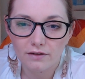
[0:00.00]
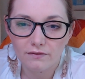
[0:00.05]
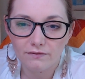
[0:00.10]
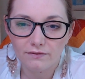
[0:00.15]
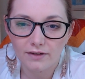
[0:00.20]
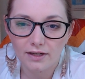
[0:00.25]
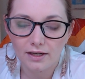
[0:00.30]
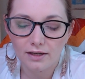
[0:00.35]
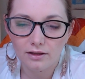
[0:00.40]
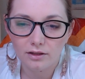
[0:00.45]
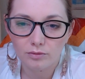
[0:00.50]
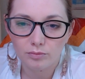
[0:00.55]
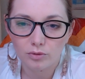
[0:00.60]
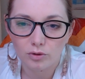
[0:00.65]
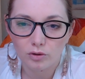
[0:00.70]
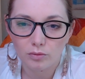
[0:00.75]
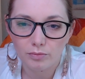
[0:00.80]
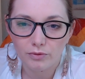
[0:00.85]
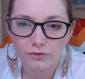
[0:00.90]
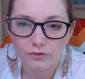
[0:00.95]

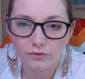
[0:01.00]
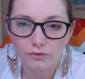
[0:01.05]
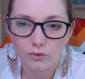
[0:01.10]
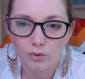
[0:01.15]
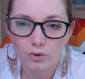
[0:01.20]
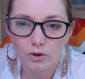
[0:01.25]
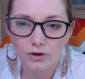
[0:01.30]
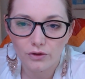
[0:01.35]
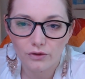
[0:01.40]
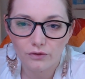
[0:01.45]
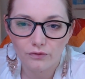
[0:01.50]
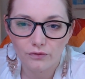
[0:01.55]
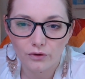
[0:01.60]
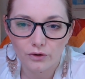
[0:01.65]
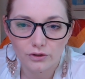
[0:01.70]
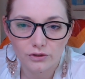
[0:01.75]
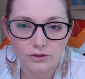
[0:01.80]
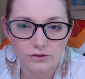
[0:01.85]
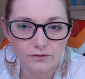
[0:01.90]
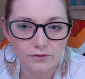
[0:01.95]
available before the
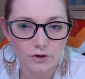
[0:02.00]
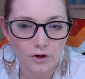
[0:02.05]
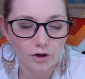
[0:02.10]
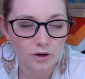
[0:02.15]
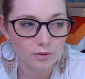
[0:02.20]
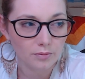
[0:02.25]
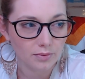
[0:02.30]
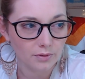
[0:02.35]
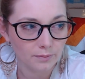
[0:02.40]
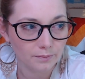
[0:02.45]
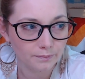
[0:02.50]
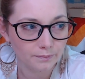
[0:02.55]
first verb.